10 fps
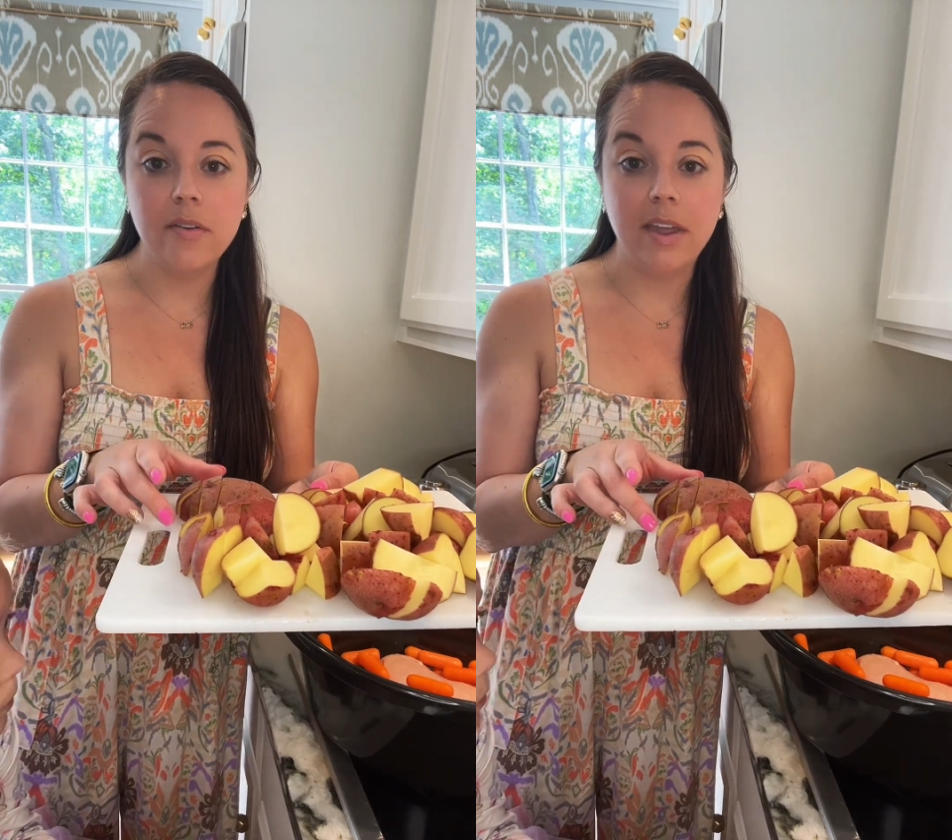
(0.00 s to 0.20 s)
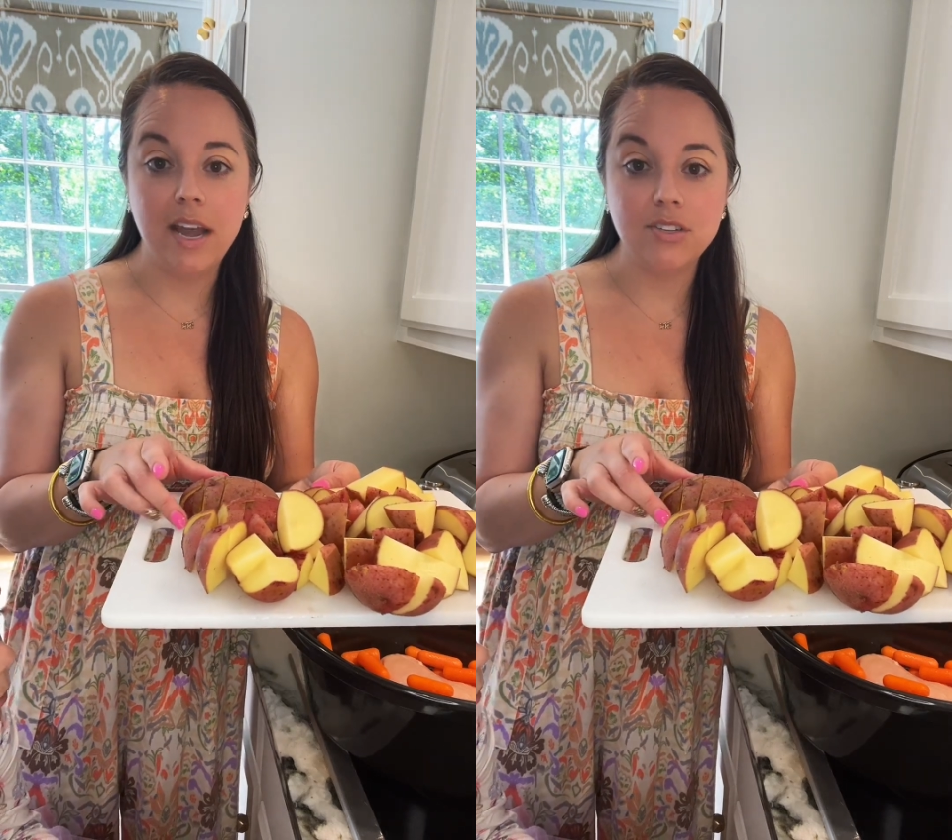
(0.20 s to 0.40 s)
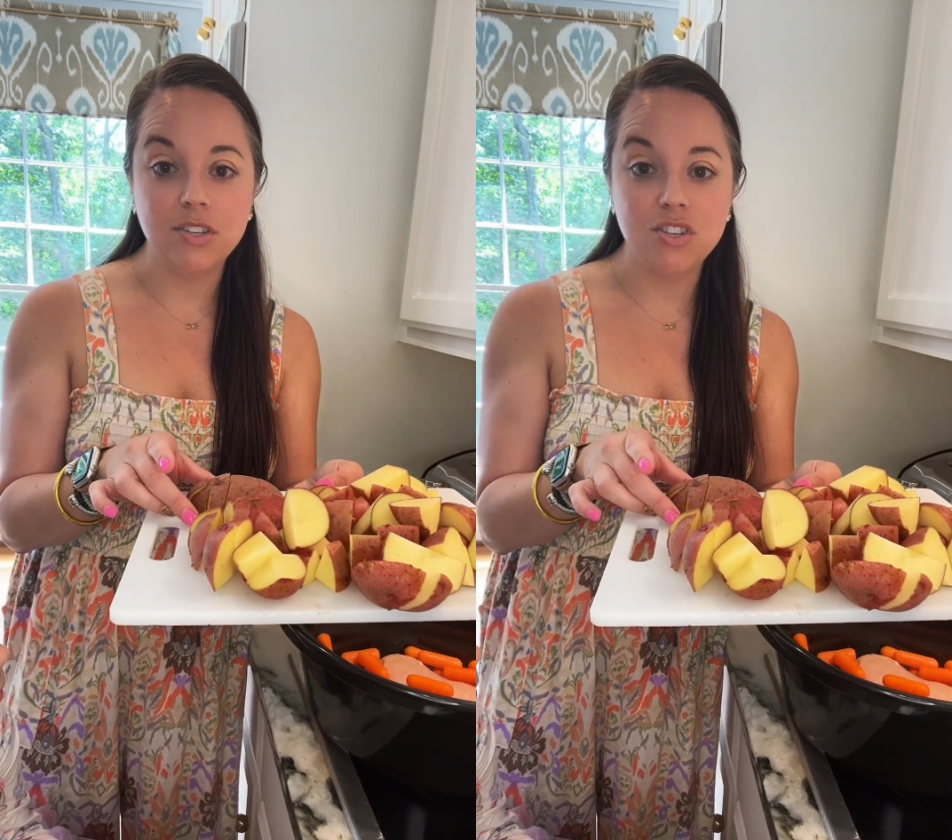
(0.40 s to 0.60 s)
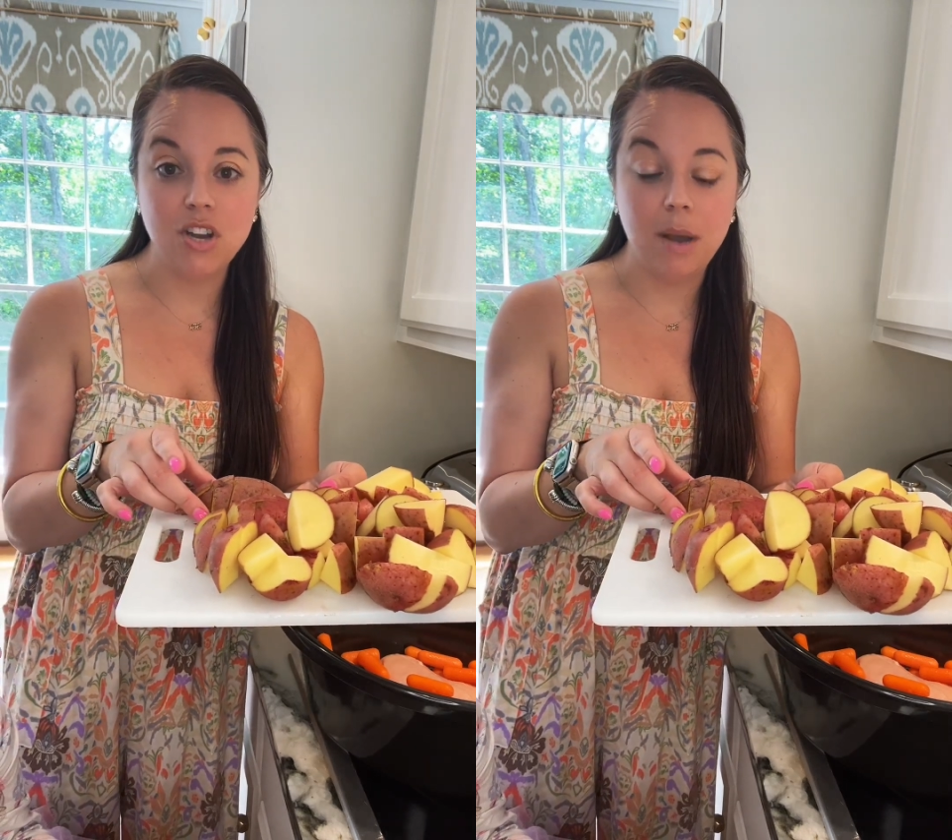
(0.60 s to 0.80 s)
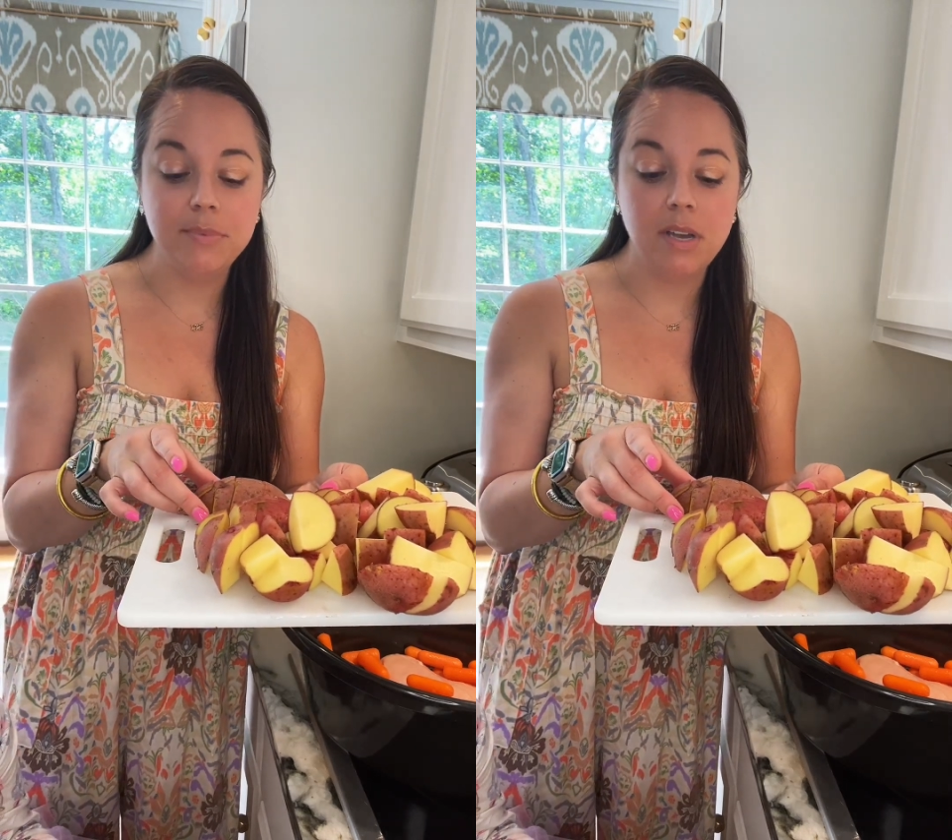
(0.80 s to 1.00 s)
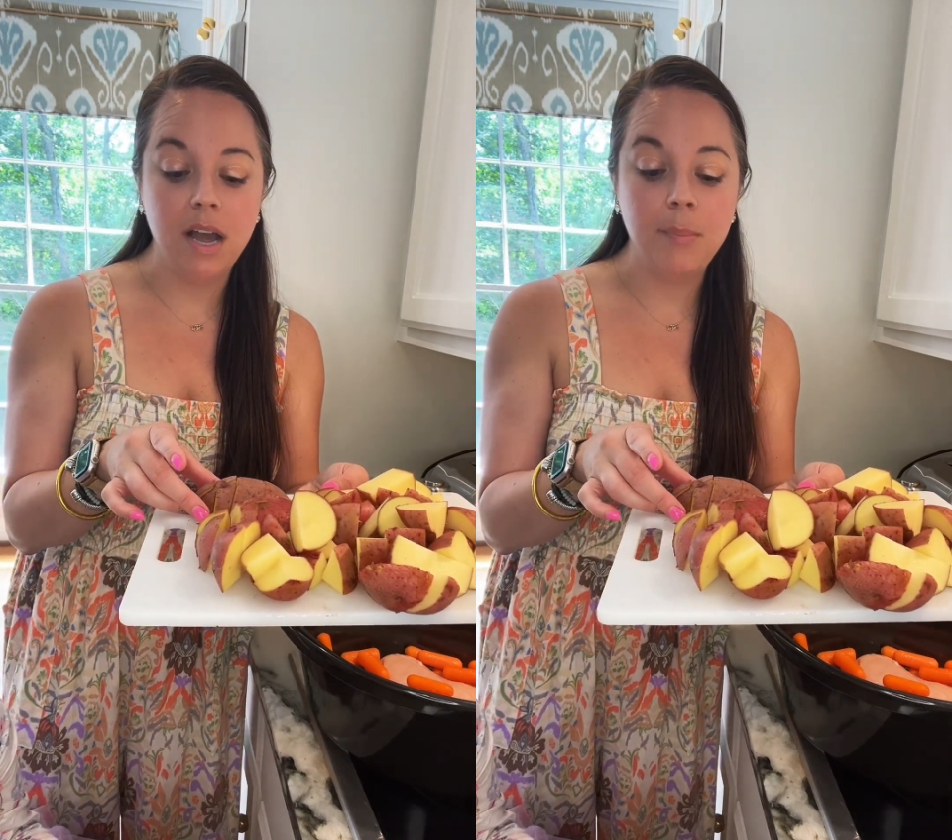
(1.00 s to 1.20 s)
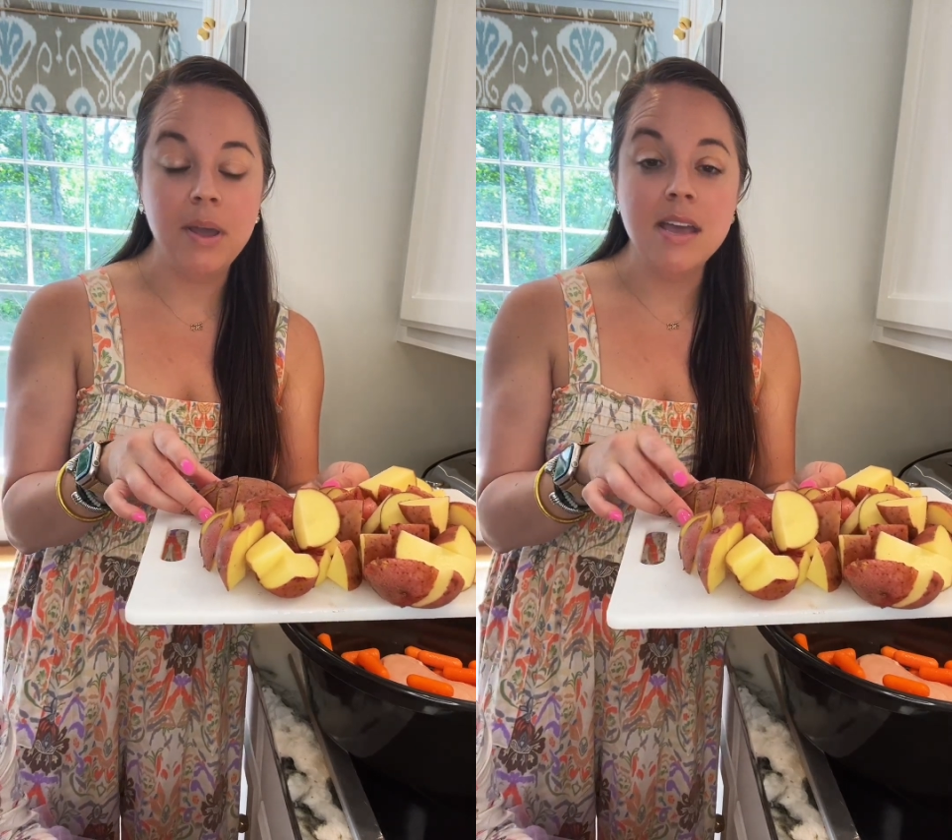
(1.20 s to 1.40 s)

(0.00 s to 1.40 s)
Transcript: that I just chopped up,